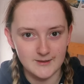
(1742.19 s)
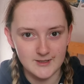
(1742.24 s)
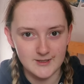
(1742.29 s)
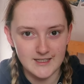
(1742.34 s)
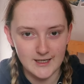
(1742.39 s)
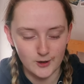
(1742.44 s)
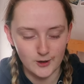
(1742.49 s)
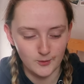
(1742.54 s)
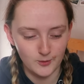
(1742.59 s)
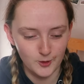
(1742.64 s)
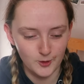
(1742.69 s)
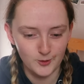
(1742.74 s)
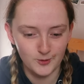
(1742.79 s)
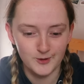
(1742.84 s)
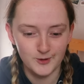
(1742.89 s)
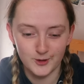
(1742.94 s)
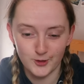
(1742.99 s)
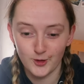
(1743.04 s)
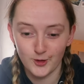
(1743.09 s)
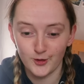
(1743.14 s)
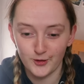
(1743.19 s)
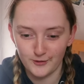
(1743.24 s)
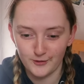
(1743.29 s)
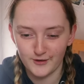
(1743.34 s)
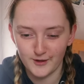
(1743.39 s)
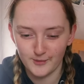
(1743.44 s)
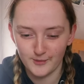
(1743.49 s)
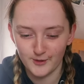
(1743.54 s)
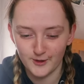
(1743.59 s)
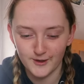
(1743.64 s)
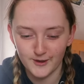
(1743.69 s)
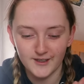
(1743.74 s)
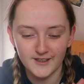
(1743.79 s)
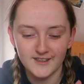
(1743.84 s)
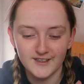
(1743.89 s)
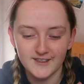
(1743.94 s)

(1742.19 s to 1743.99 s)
is terrible, not the flip book.